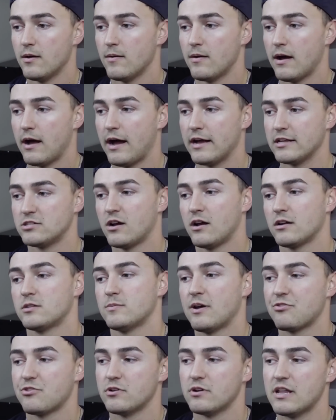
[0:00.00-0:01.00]
I talked
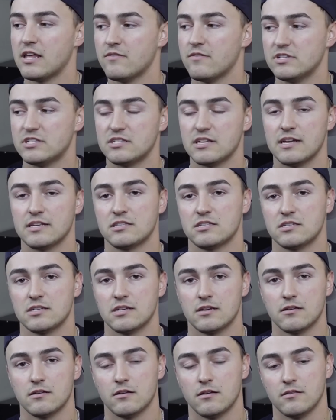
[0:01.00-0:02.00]
about their Navy sets
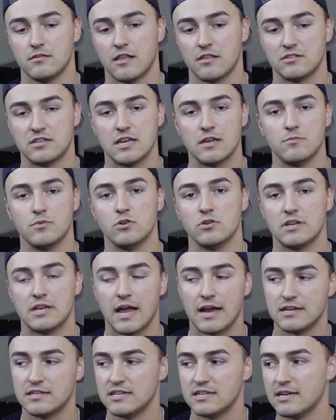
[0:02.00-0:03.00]
that debuted in
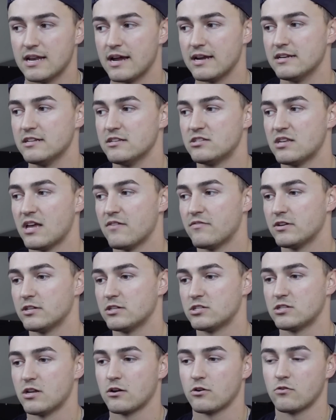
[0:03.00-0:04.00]
1997 and
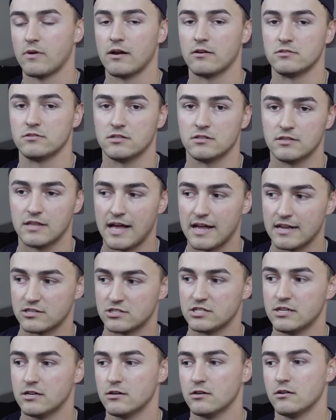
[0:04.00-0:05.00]
stuck around until last
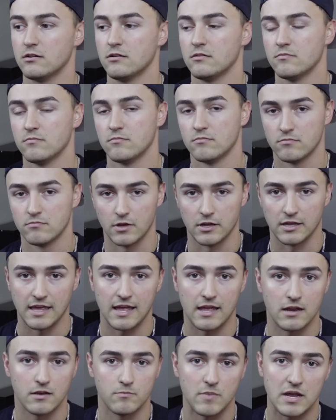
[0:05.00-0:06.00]
year.
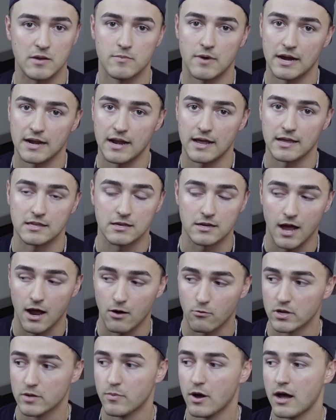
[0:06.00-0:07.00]
Again, made by Nike, not
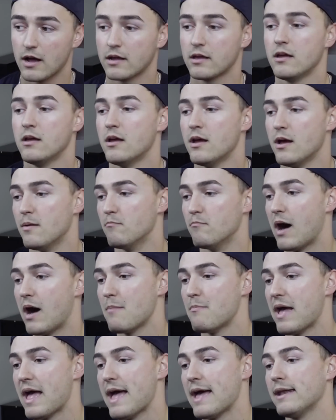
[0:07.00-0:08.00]
Reebok. My
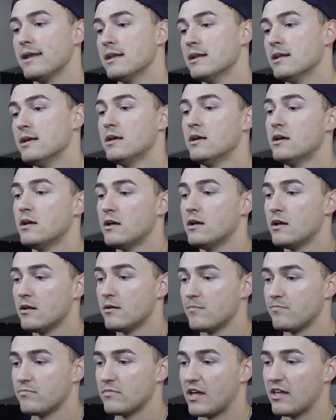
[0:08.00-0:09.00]
bad.
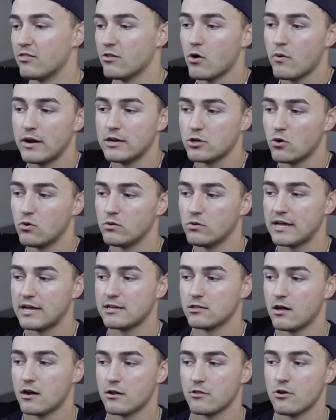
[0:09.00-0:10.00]
And though I don't like a
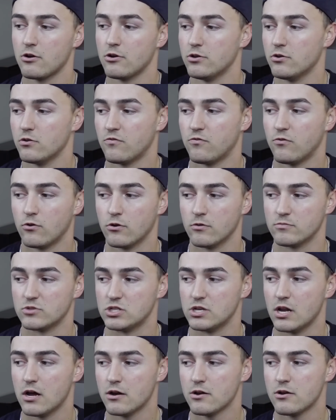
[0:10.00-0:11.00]
lot of their uniforms,
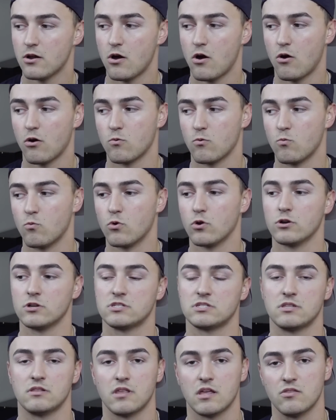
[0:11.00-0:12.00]
none are worse
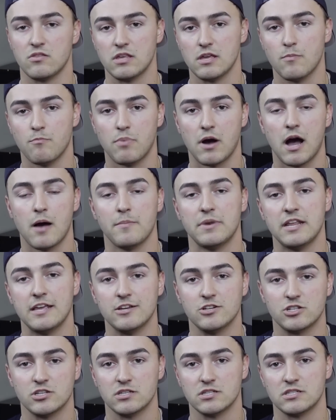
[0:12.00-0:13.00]
than the
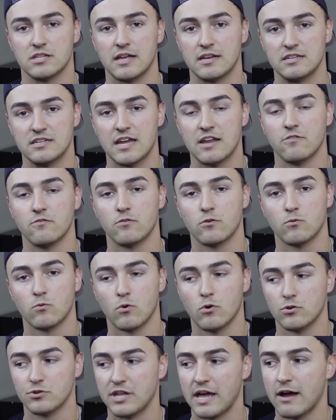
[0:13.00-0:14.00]
abominations that Denver
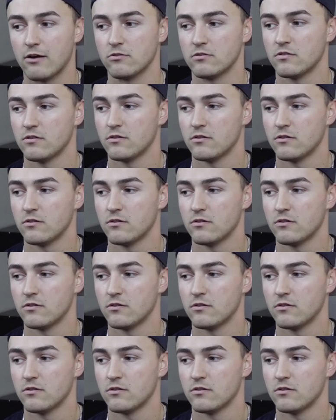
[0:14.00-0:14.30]
rolled out